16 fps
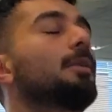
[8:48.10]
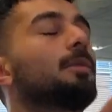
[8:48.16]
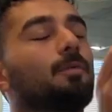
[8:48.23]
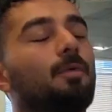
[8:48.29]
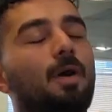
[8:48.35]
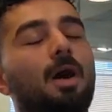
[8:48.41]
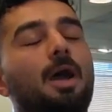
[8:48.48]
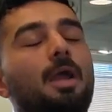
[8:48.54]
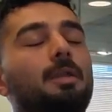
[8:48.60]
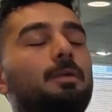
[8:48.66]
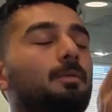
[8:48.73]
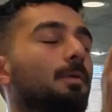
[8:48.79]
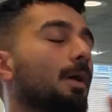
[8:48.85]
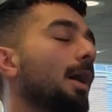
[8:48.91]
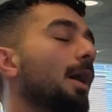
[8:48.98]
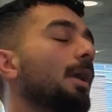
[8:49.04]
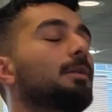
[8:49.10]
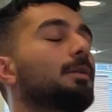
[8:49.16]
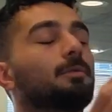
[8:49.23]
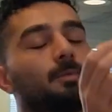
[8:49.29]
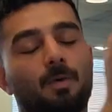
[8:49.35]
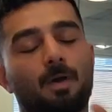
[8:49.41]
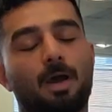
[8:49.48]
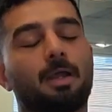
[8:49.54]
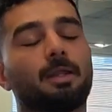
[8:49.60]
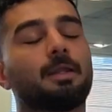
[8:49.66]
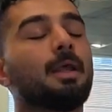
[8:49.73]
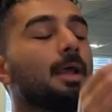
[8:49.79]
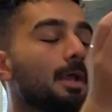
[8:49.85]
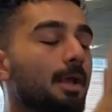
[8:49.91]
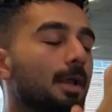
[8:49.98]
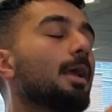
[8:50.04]
Wide.
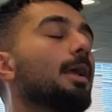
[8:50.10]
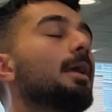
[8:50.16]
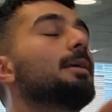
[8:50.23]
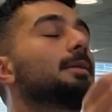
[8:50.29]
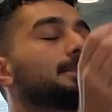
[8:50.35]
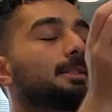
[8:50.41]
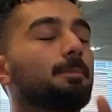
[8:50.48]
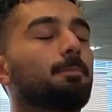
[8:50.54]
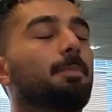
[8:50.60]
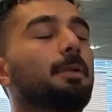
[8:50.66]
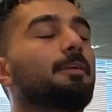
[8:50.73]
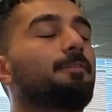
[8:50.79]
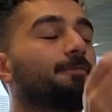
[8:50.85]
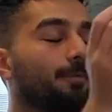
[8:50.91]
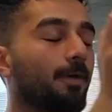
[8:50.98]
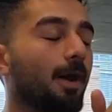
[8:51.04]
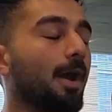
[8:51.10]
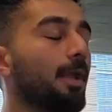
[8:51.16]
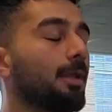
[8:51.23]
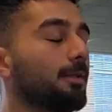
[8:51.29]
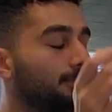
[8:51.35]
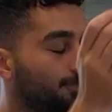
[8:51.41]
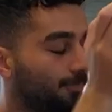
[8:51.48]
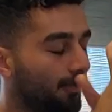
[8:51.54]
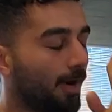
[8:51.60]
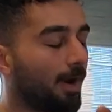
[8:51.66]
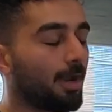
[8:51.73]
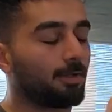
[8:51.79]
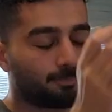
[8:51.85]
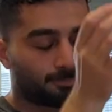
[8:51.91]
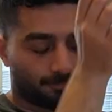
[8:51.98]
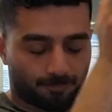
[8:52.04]
Simplified,
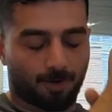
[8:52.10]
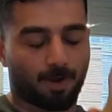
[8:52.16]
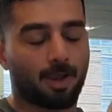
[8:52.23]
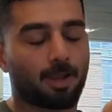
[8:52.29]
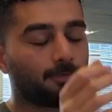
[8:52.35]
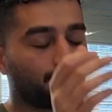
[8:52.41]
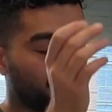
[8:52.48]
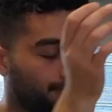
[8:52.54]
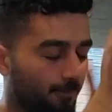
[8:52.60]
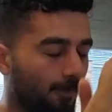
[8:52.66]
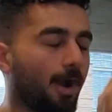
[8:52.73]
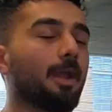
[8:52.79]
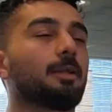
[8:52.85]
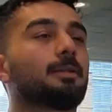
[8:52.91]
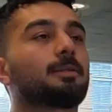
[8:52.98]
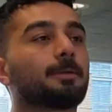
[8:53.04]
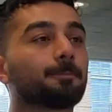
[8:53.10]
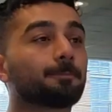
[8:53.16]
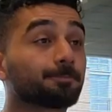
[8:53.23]
fight.